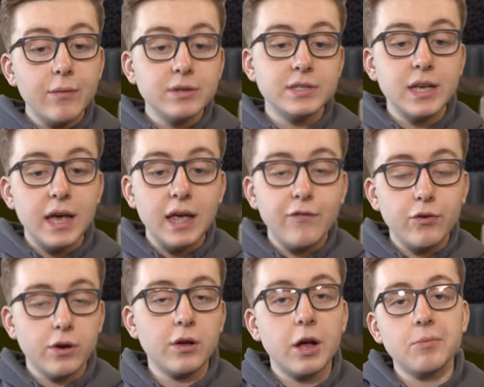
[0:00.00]
I would say, if
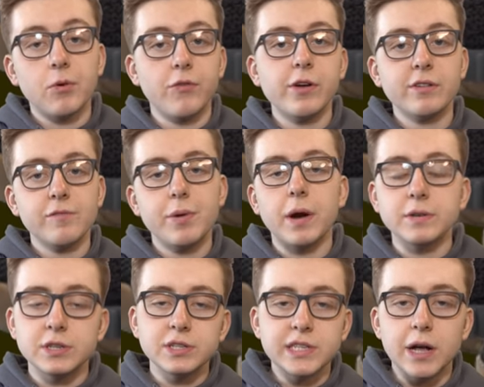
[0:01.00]
you're going to come to reflective pair,
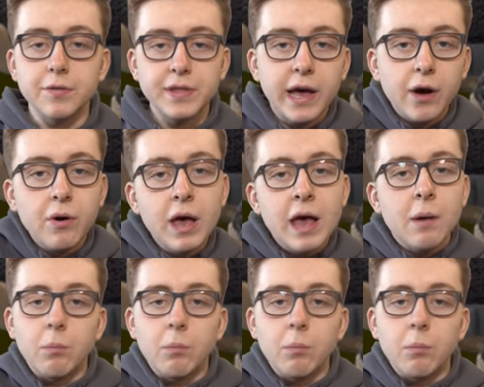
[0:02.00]
is to sell now.